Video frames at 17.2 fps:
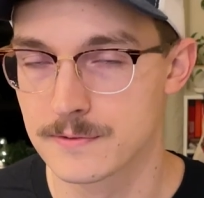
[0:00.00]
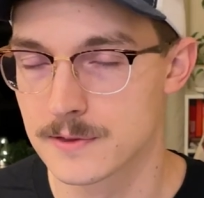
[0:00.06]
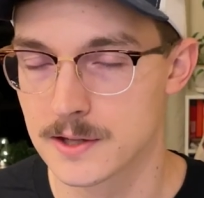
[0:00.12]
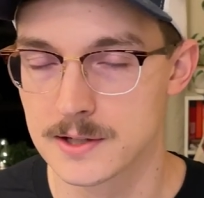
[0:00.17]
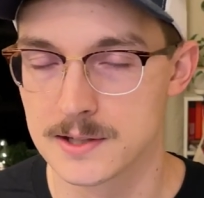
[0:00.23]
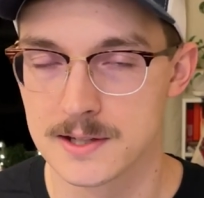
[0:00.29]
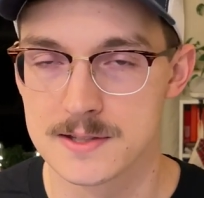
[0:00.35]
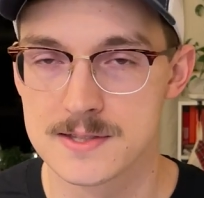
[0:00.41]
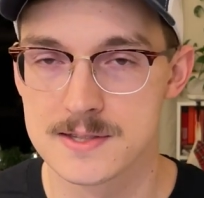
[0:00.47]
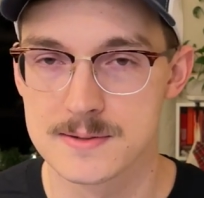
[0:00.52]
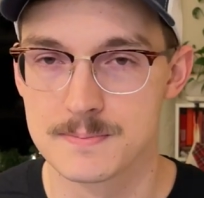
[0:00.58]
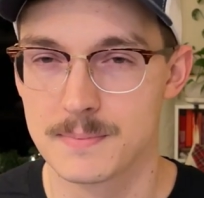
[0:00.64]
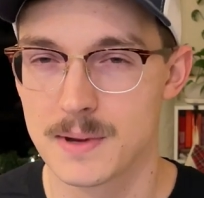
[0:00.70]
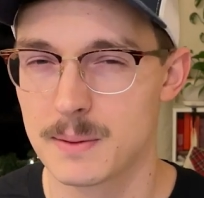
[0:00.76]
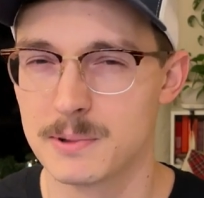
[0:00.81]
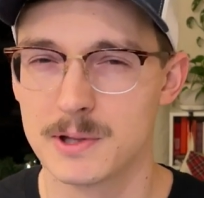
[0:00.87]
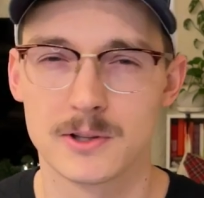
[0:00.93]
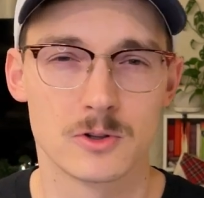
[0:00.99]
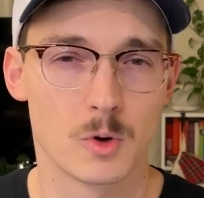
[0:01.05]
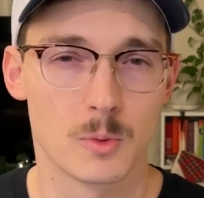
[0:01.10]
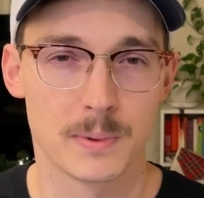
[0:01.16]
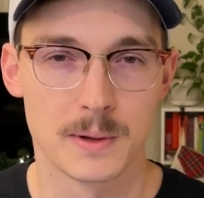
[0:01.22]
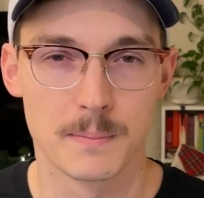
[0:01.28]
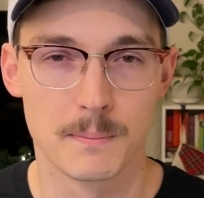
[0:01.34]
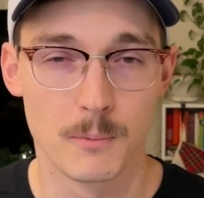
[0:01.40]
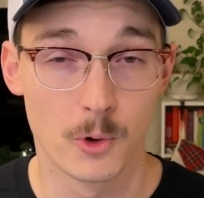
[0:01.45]
that needs maybe a little
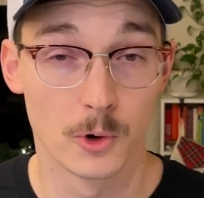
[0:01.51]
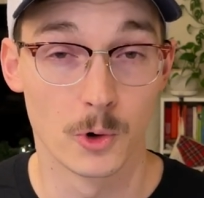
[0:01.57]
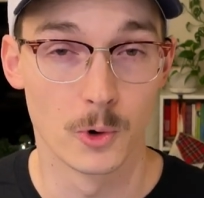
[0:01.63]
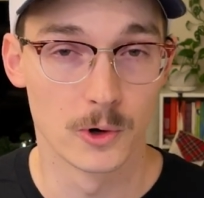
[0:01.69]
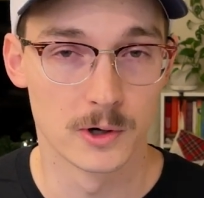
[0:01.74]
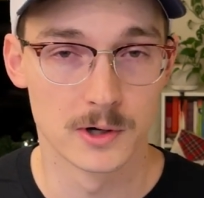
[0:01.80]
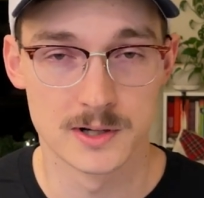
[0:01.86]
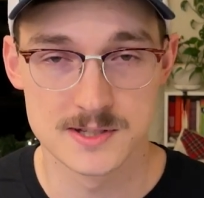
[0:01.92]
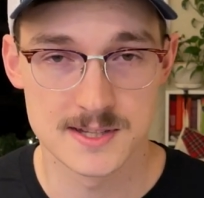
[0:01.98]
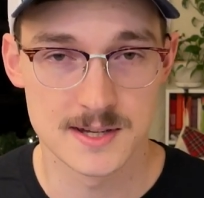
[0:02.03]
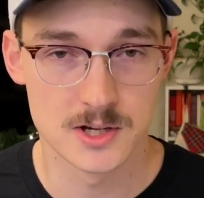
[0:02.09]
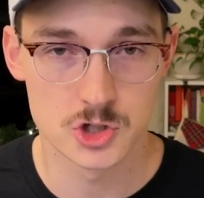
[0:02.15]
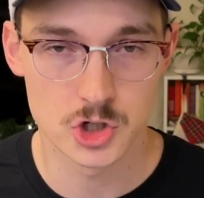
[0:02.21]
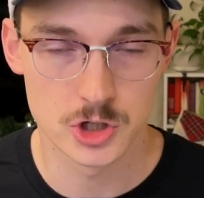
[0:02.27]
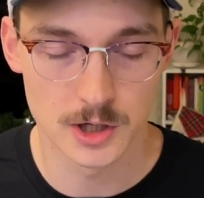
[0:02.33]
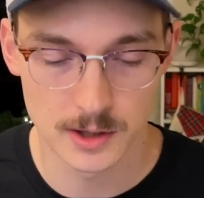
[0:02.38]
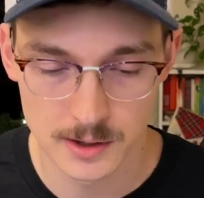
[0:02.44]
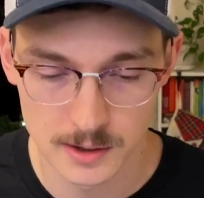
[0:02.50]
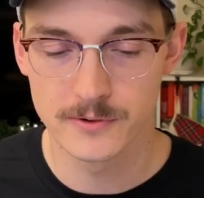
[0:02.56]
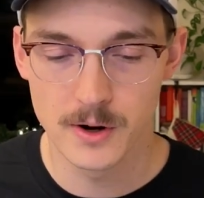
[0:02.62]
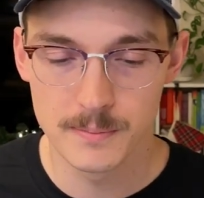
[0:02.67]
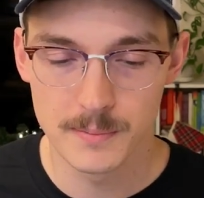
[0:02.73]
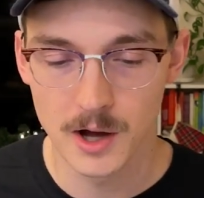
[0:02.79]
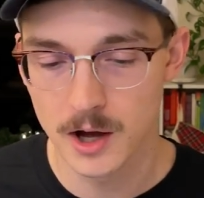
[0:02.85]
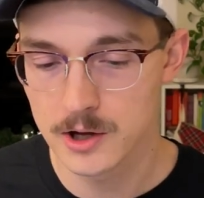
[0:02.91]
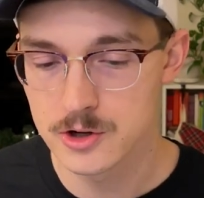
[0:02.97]
bit more organization.
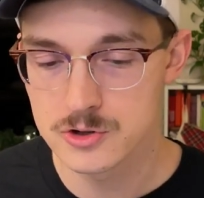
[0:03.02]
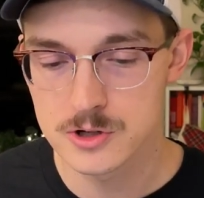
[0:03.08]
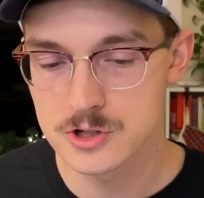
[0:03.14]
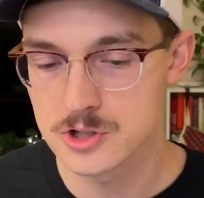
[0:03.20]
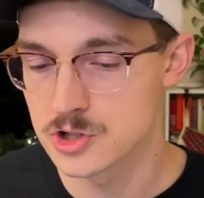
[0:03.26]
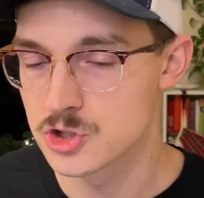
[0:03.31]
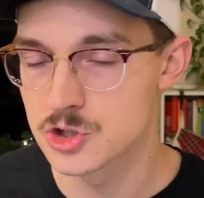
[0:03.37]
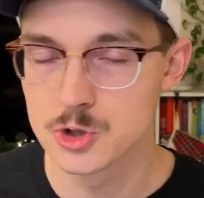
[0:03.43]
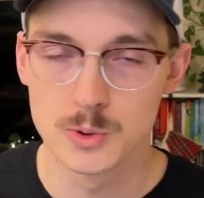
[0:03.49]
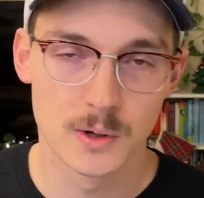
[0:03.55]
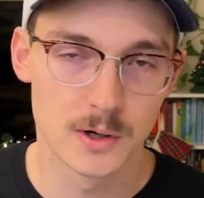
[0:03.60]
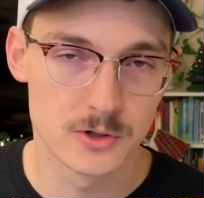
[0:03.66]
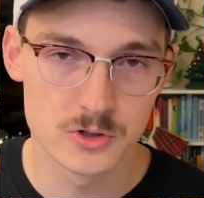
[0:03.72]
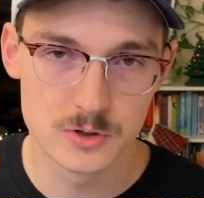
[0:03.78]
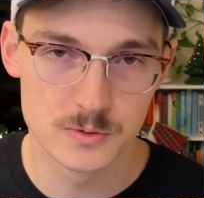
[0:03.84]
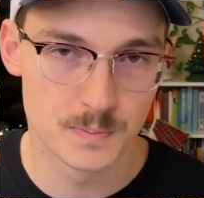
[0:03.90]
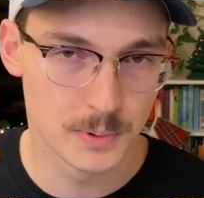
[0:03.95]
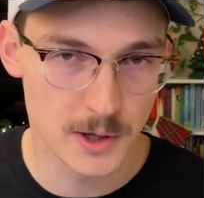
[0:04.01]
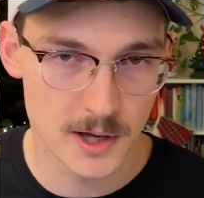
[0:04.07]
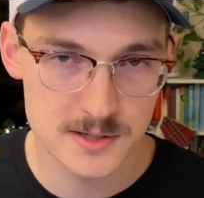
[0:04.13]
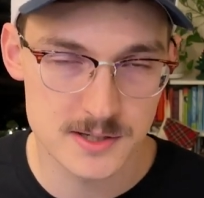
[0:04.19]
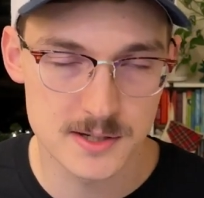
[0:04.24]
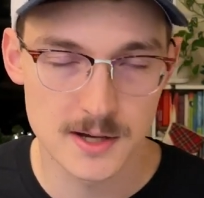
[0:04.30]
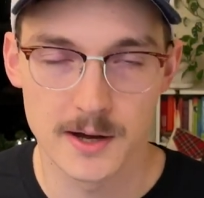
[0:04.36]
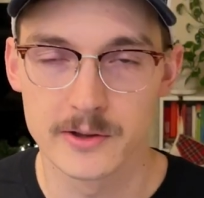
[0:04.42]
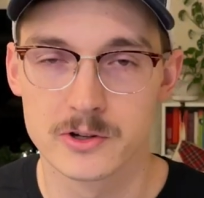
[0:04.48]
From $100 to
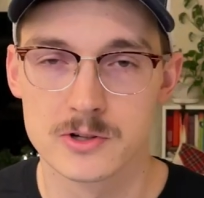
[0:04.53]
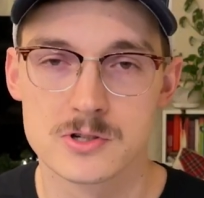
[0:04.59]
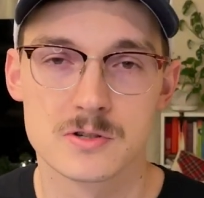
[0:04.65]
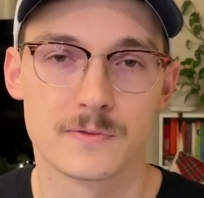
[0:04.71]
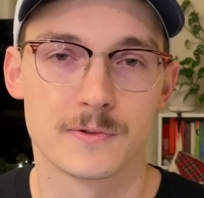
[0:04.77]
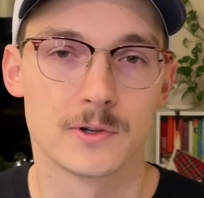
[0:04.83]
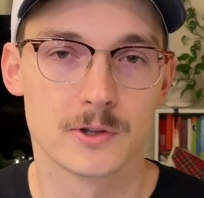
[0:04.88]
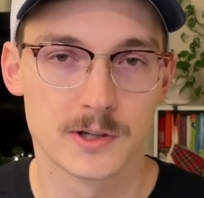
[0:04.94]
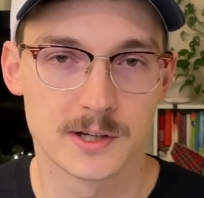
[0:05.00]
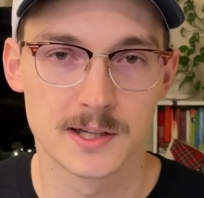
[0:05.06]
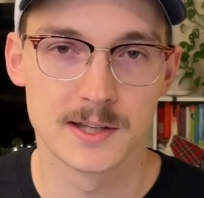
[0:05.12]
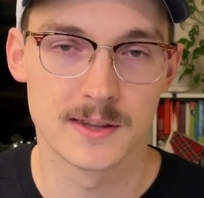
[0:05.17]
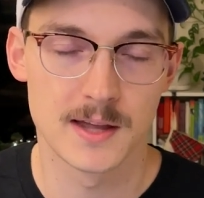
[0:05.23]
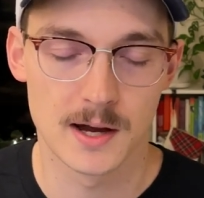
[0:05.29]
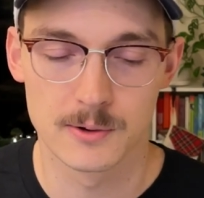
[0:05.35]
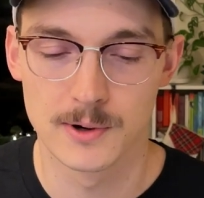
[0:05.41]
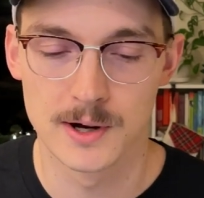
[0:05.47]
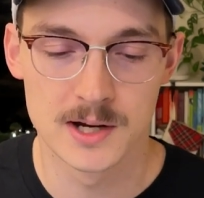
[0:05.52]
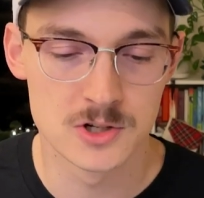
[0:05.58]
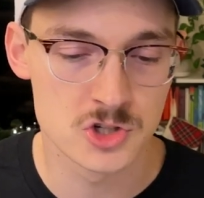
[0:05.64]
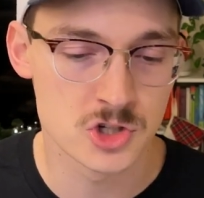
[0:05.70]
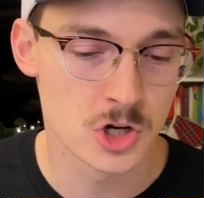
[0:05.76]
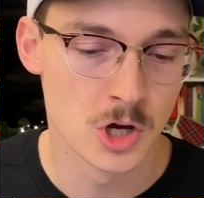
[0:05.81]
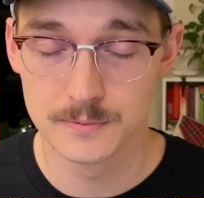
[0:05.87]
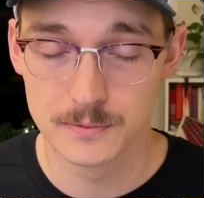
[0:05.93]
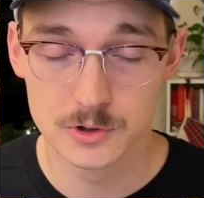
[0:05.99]
$200+ if you're looking that
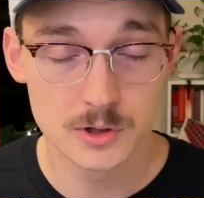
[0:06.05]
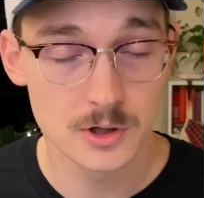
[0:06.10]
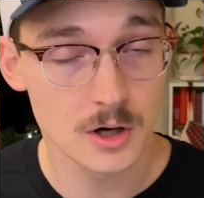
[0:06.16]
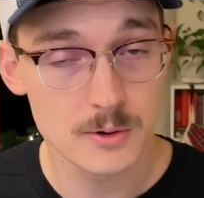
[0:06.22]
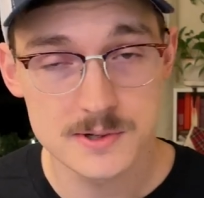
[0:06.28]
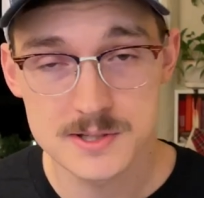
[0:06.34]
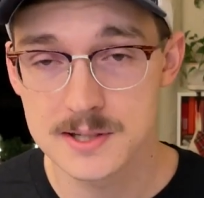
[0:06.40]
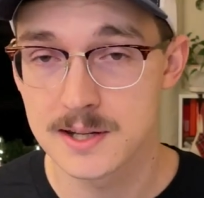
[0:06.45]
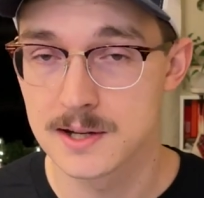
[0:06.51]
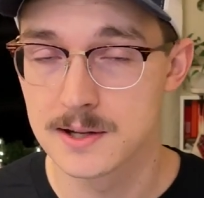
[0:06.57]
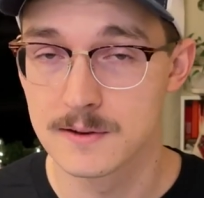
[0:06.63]
range, you could always get a